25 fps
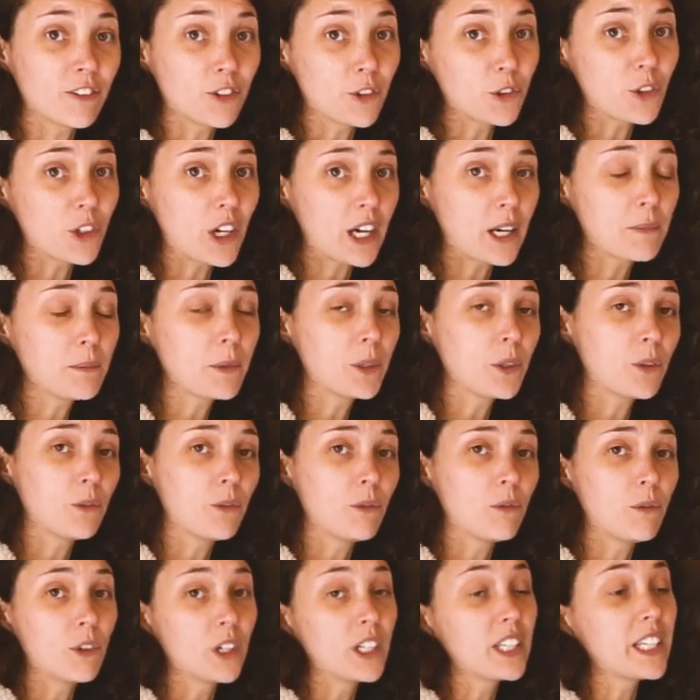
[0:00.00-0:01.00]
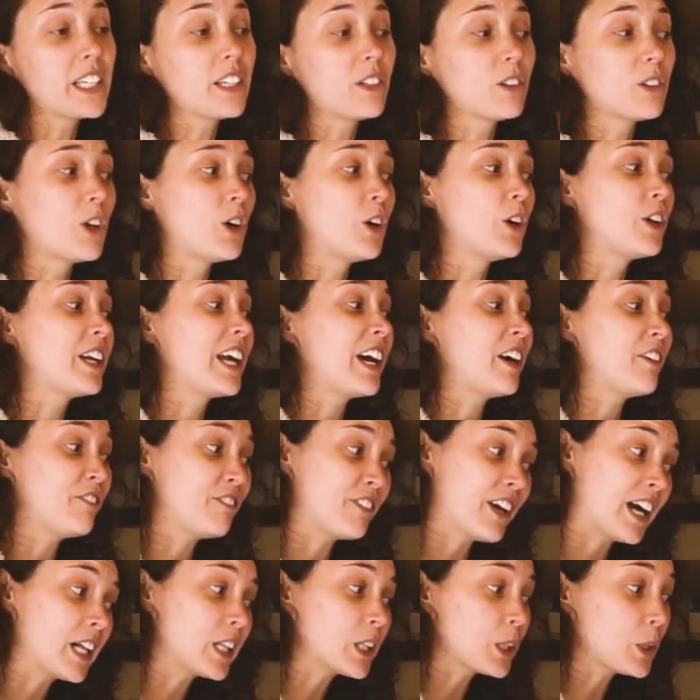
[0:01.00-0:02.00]
full time, you really learn how
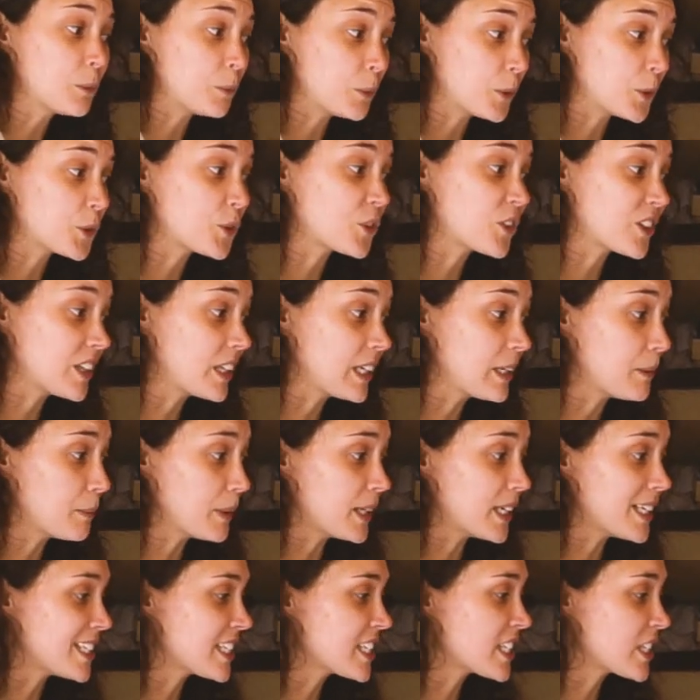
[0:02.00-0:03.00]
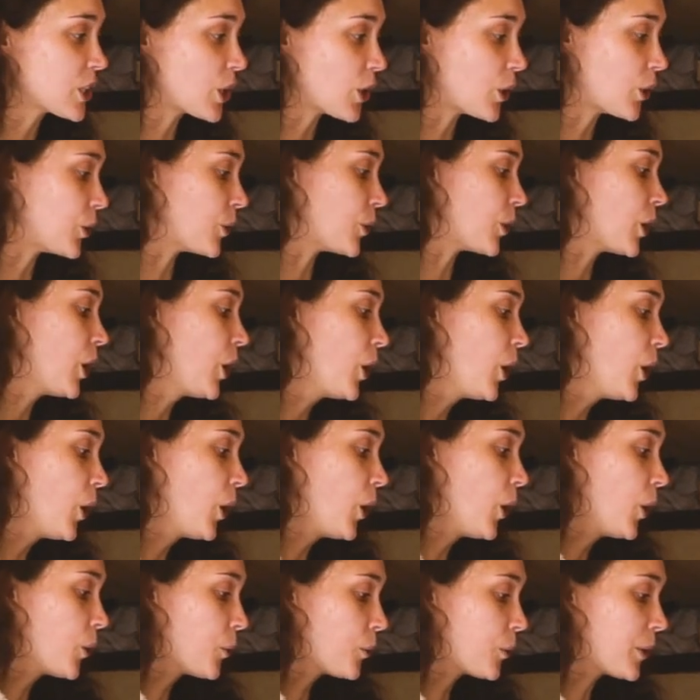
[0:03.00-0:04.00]
valuable sleep is. So
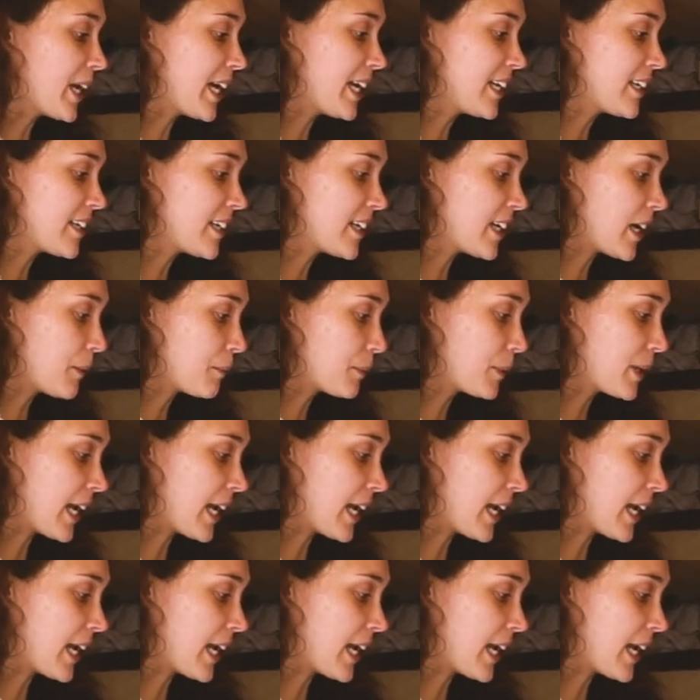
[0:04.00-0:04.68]
we ended up